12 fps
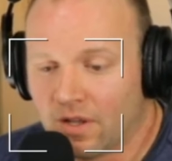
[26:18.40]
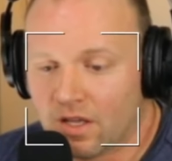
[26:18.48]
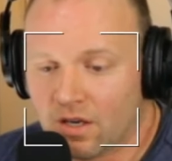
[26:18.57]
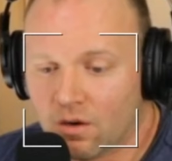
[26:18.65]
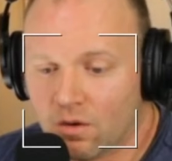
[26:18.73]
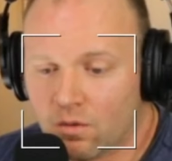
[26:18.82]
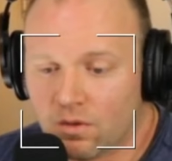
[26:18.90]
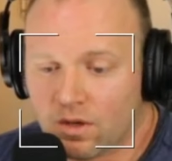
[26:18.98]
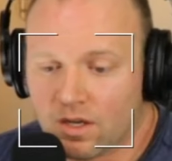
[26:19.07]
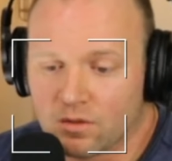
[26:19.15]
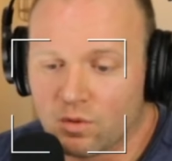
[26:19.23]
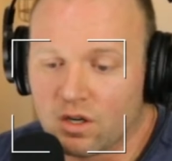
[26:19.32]

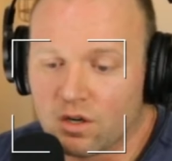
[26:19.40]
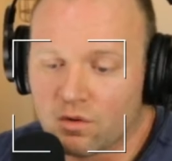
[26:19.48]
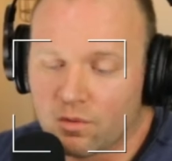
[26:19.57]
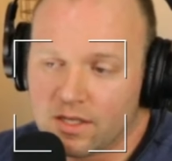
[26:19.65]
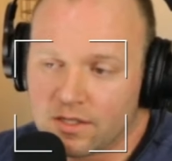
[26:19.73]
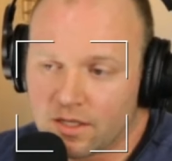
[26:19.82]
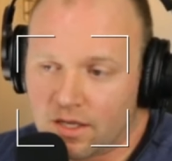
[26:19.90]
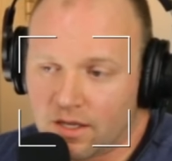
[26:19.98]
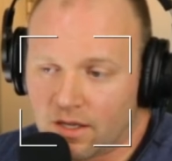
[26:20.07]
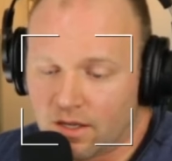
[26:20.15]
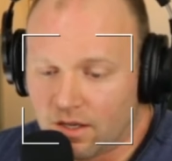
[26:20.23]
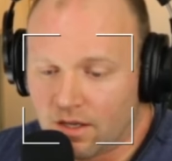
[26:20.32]
because we're raising
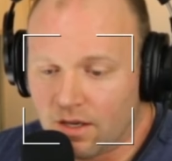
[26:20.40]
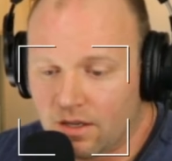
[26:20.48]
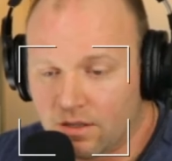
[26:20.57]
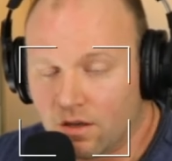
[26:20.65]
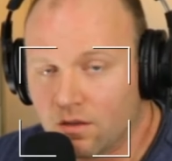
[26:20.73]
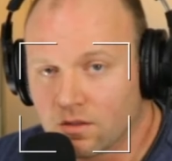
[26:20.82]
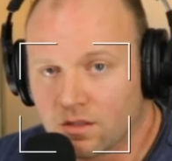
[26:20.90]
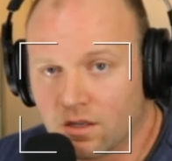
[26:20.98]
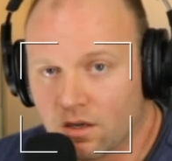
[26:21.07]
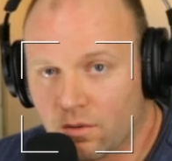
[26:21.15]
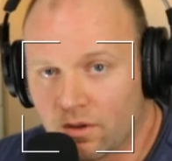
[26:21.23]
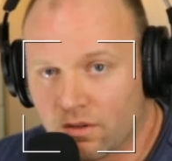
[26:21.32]
adults that are
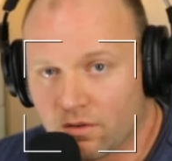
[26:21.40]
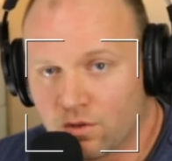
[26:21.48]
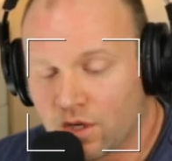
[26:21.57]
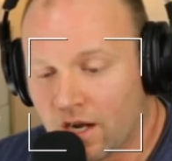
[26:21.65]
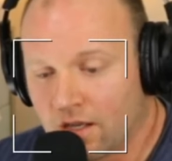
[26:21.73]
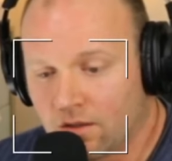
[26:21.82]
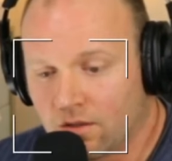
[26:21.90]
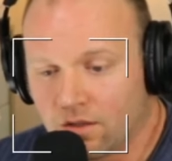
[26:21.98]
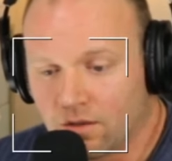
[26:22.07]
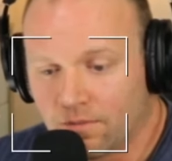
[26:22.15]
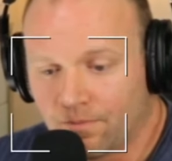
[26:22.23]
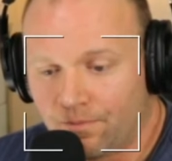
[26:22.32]
going through childhood.